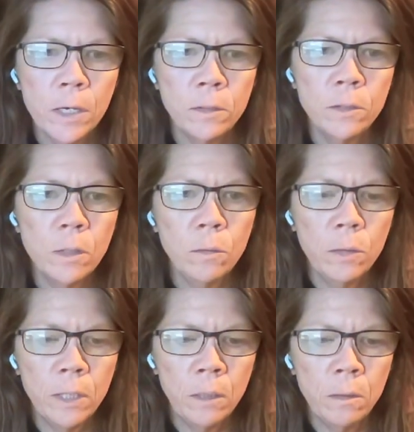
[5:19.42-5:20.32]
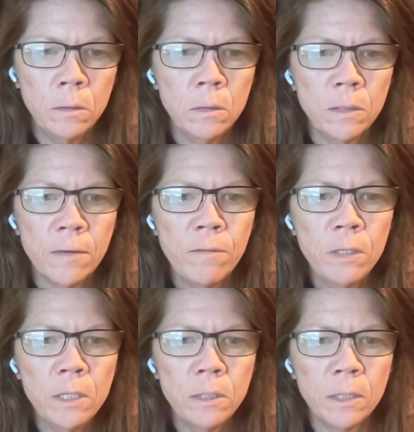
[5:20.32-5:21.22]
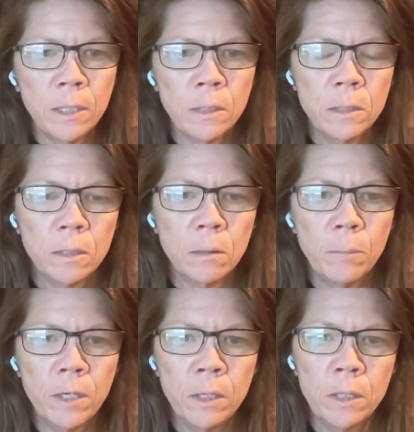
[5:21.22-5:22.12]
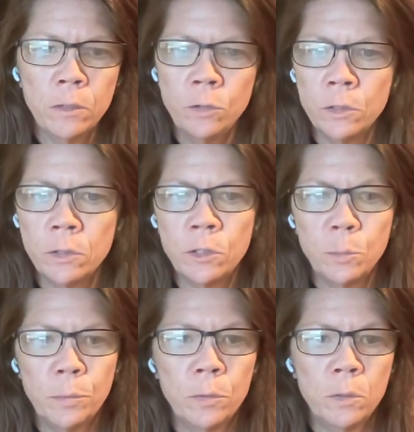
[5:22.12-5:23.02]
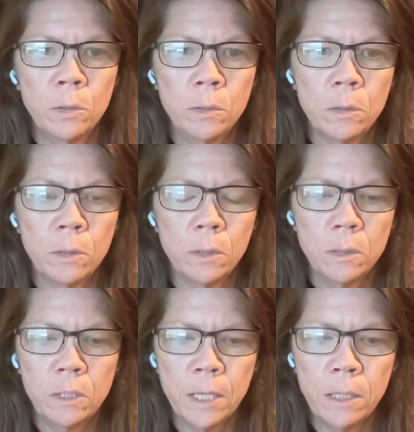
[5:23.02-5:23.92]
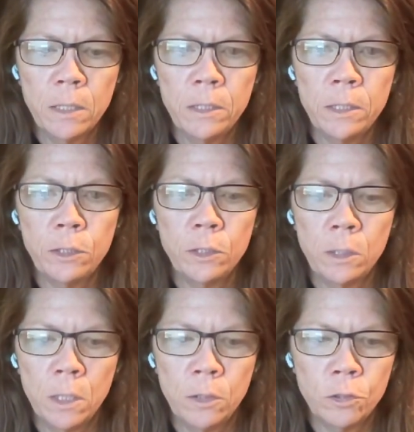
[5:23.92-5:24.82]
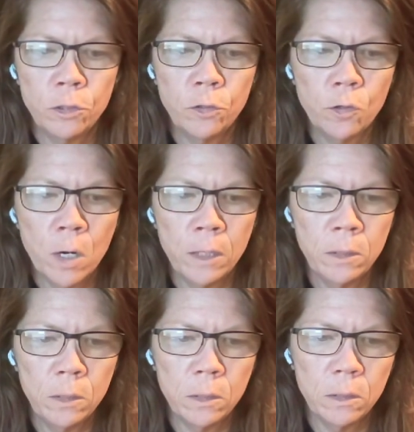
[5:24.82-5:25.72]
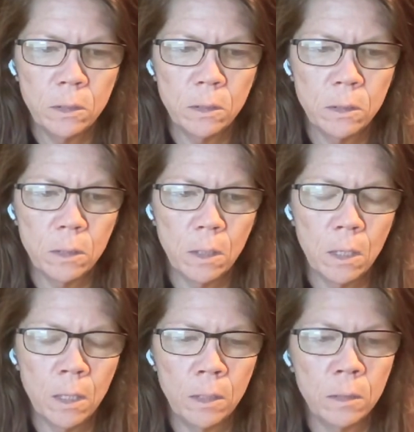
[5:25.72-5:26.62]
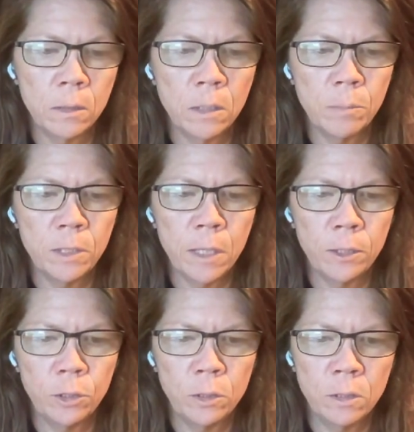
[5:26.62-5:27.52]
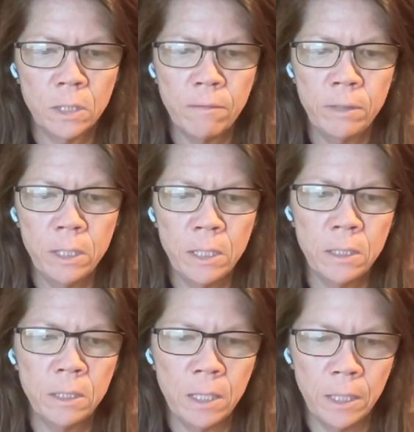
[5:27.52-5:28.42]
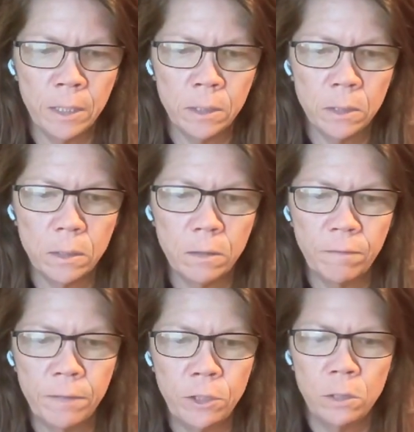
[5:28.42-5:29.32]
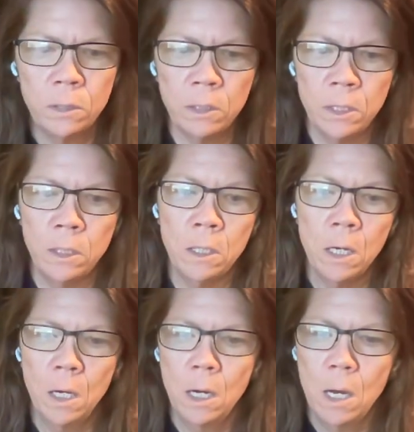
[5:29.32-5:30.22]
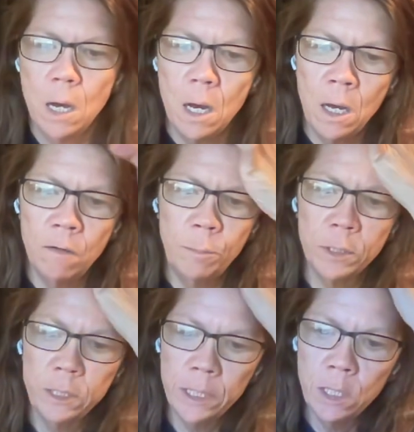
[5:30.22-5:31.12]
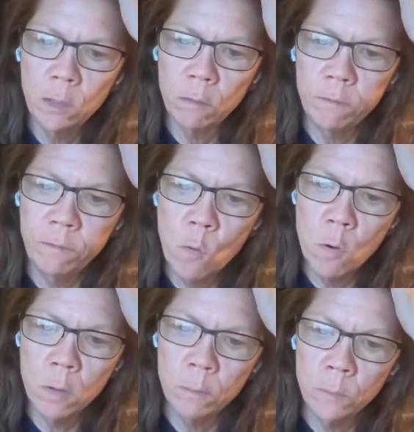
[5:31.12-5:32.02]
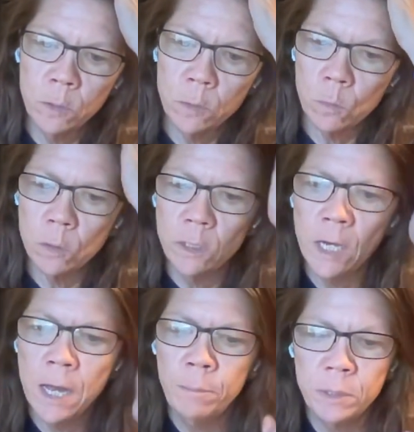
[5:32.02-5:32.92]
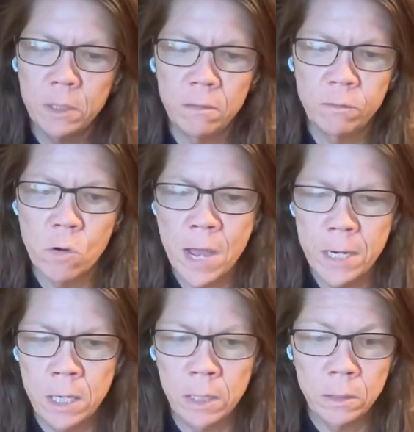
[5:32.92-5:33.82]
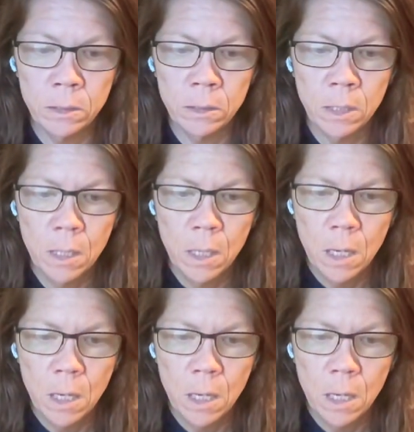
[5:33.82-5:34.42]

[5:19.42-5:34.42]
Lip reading: Okay, so in 76, American Jurisprudence, second edition under trust, subsection 76, sufficiency of particular forms or types of writings,